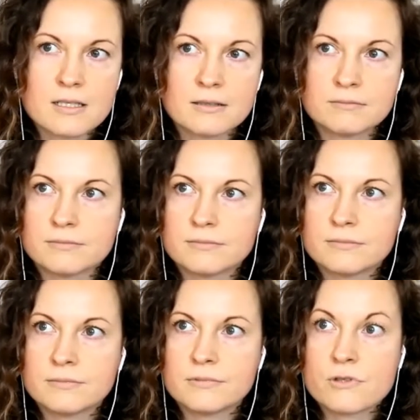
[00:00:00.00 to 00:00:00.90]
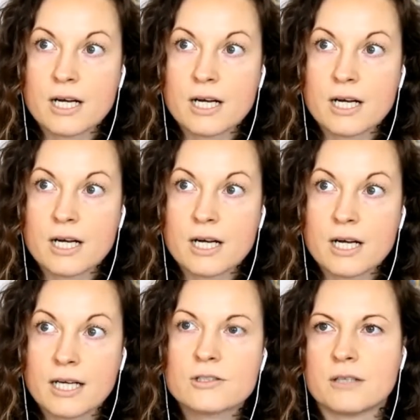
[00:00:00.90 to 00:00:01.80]
um, tried
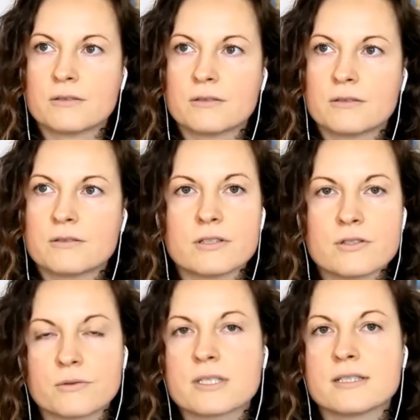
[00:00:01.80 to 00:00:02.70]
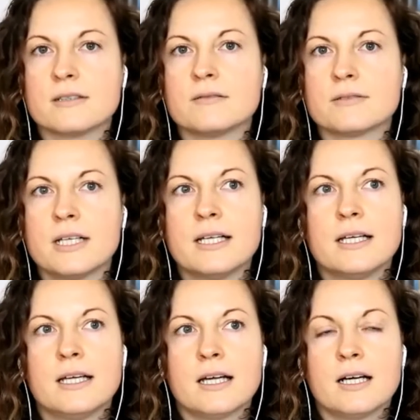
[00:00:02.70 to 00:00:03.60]
to reach out to different sources of
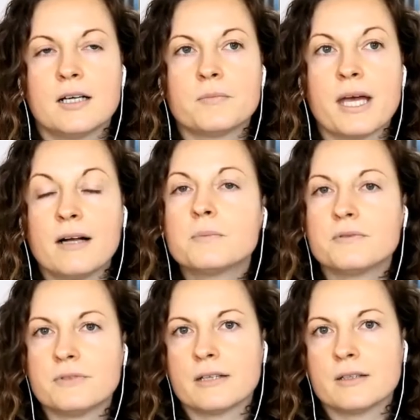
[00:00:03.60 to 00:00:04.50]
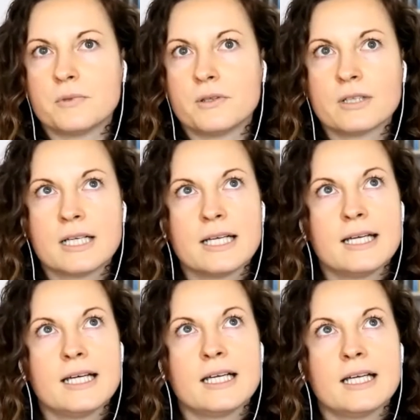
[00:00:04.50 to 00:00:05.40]
um, help available,
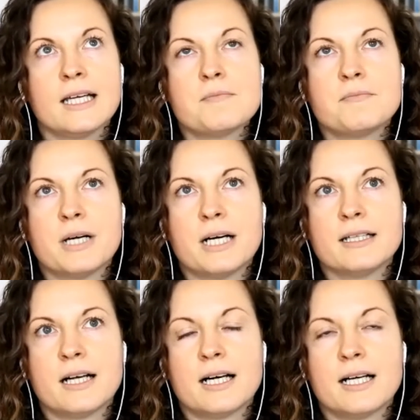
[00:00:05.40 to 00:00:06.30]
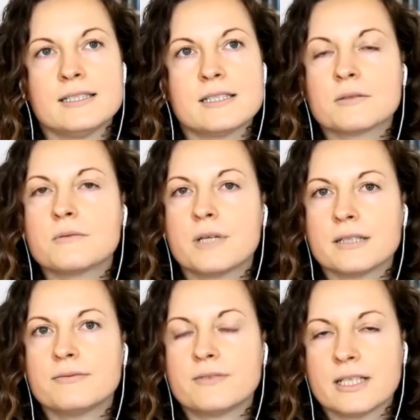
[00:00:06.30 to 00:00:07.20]
but I didn't
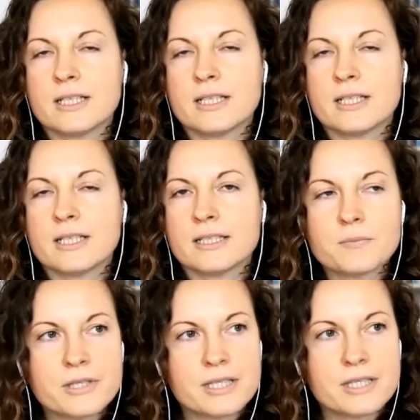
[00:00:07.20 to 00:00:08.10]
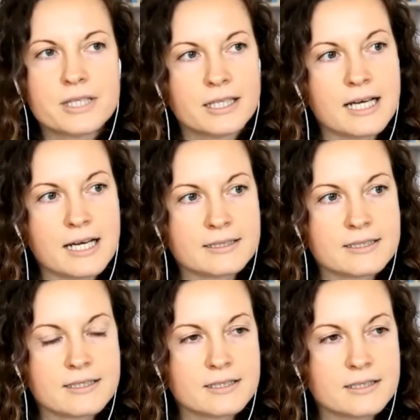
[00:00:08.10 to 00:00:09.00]
quite find something
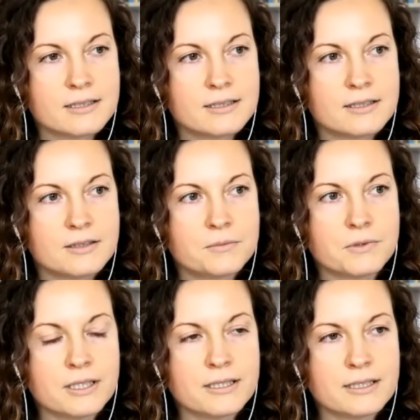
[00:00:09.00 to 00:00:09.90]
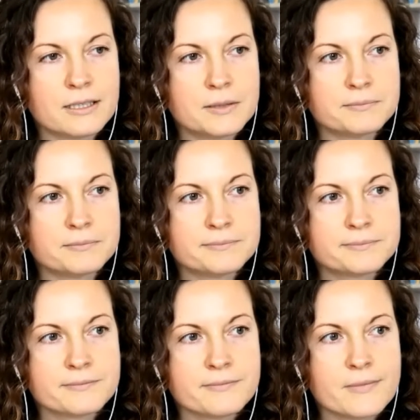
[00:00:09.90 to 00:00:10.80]
that would um,
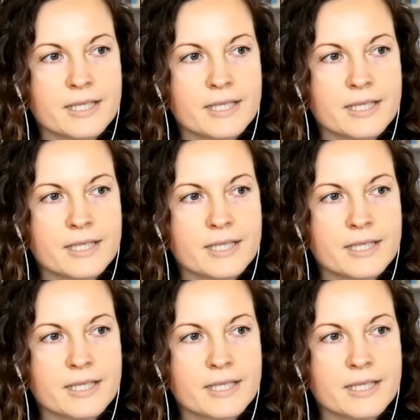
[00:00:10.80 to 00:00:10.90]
